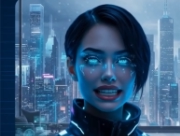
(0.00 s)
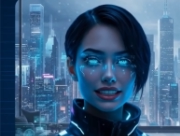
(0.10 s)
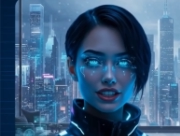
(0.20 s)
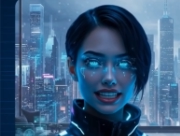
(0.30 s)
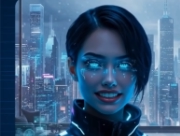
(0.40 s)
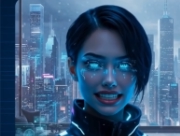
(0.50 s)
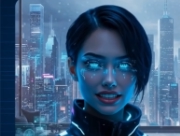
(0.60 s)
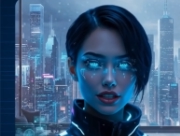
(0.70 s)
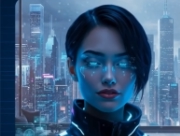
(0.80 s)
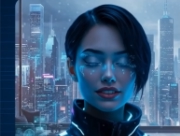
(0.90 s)
interesting
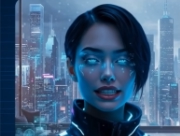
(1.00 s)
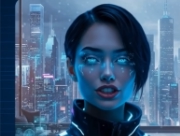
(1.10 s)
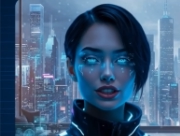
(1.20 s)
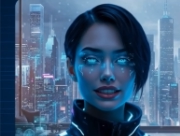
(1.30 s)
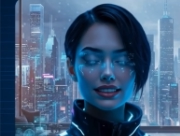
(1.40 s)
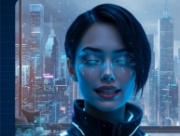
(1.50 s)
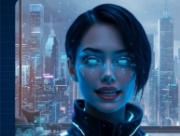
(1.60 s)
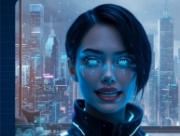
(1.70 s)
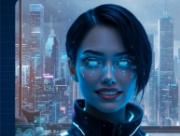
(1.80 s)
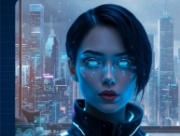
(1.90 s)
new features
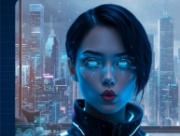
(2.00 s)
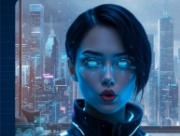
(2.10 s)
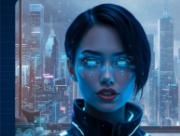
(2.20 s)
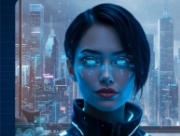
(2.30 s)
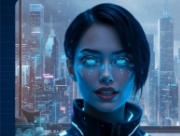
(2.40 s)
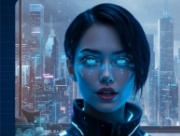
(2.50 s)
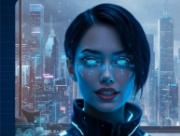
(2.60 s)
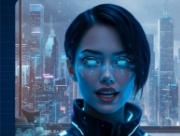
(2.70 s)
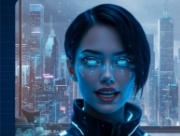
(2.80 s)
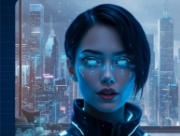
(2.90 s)
is the water flow
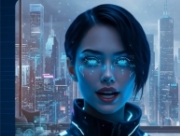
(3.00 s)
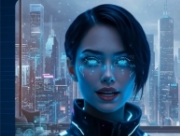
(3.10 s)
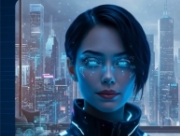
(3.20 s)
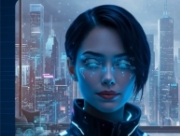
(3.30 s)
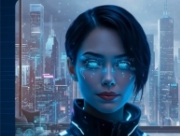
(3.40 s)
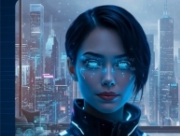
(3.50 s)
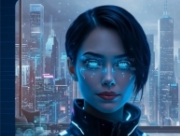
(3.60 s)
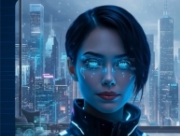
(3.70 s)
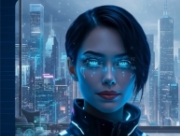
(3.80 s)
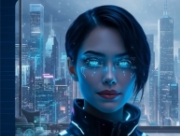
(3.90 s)
diagram.
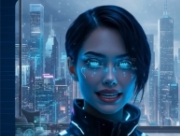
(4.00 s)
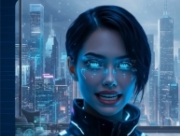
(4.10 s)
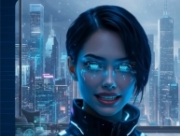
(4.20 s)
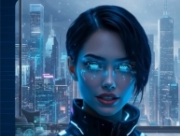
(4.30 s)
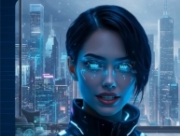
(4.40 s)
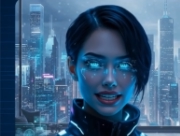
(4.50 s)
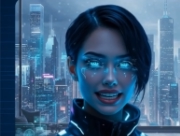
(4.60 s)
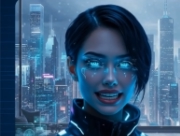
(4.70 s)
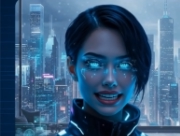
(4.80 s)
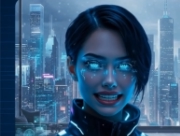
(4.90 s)
Here you can
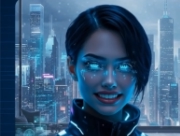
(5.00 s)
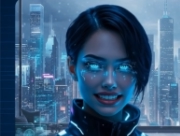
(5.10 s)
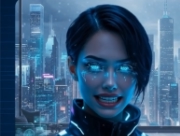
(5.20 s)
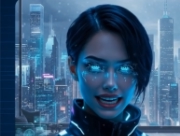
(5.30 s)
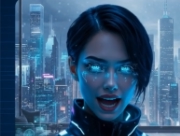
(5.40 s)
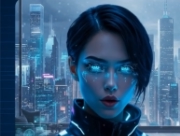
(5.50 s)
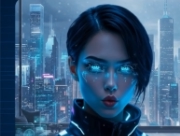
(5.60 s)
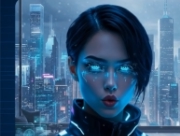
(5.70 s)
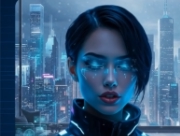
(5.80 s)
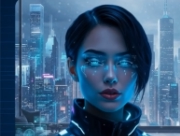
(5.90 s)
clearly see how
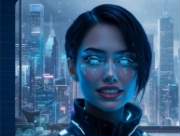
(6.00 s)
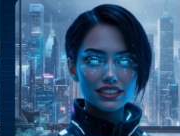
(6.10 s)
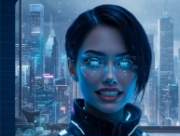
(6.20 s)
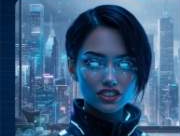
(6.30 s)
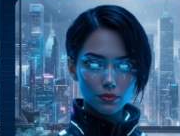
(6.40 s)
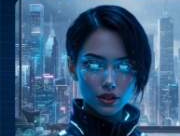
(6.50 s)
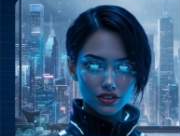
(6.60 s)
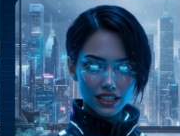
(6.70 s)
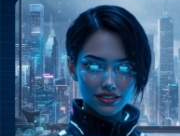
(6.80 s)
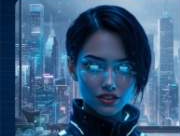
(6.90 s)
water is
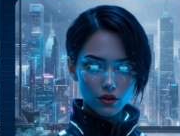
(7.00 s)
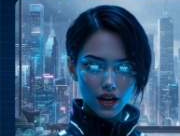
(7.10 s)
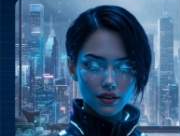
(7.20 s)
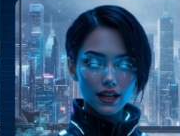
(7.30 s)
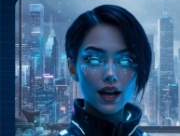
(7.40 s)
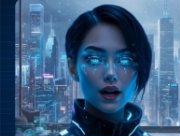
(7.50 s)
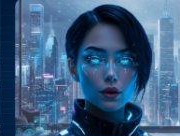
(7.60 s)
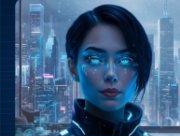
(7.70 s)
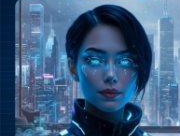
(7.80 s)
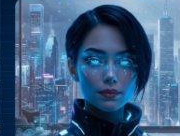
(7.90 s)
distributed throughout the
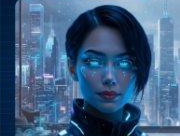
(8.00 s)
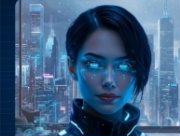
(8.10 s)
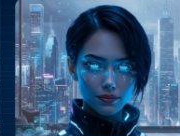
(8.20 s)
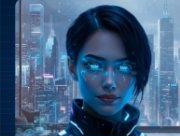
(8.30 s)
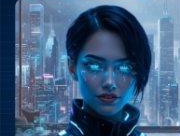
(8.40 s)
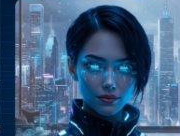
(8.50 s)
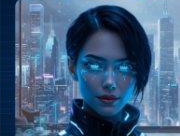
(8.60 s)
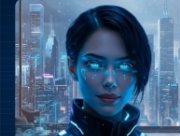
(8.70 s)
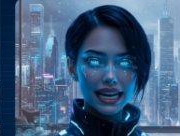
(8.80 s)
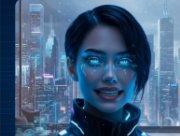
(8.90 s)
home, from the
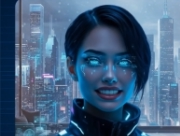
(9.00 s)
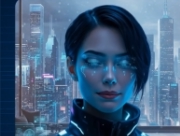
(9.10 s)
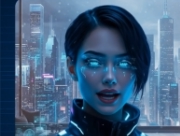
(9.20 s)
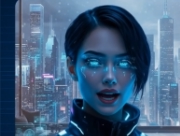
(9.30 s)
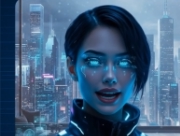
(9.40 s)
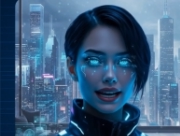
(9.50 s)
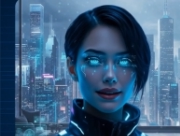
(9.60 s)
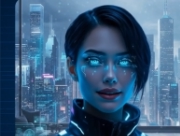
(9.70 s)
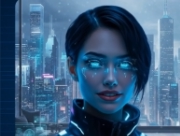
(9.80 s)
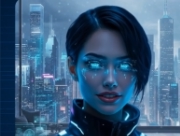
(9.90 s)
main supply
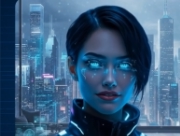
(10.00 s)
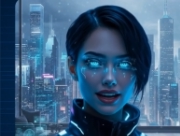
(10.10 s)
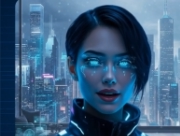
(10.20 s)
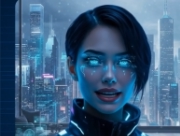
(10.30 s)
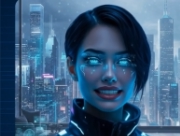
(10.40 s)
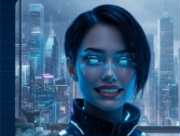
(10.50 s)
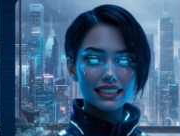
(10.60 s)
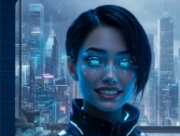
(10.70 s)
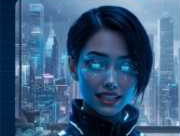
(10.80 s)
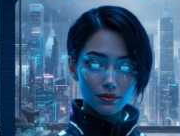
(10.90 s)
to the various
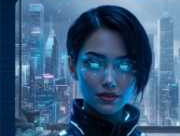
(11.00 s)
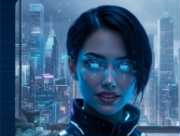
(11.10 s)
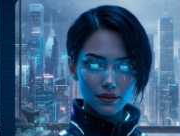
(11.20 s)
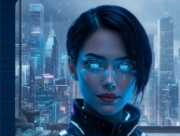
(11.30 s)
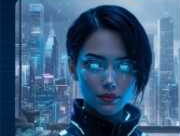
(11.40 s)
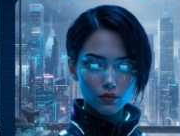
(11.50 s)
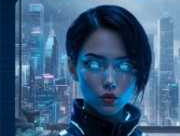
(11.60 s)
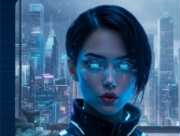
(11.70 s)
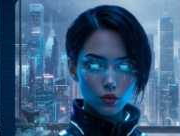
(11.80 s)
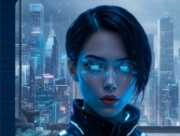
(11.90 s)
systems,
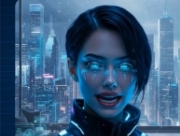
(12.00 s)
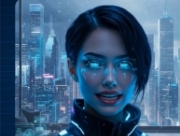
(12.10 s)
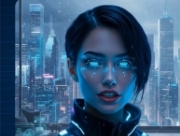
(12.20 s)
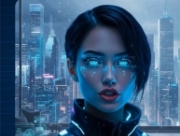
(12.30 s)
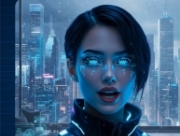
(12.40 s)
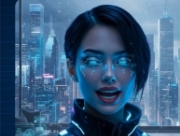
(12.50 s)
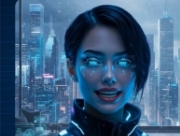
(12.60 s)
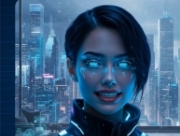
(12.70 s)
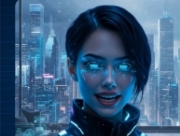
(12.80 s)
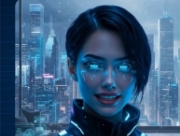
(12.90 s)
all the way to
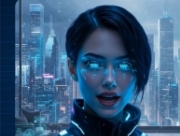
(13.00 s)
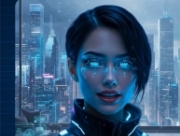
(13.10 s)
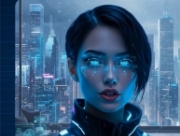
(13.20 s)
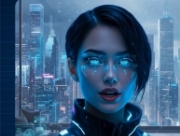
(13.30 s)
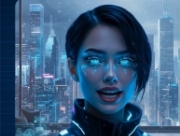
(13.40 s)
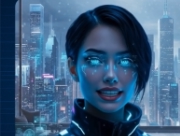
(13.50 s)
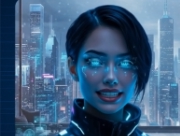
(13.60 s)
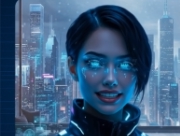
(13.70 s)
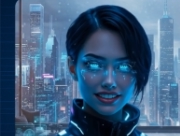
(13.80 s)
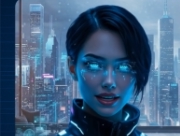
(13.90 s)
tracked and
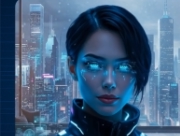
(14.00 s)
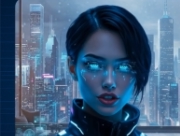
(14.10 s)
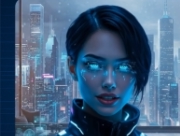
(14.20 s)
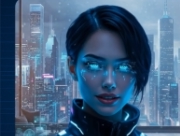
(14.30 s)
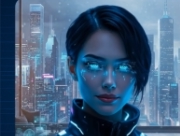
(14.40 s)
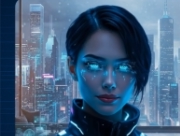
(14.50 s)
untracked consumption.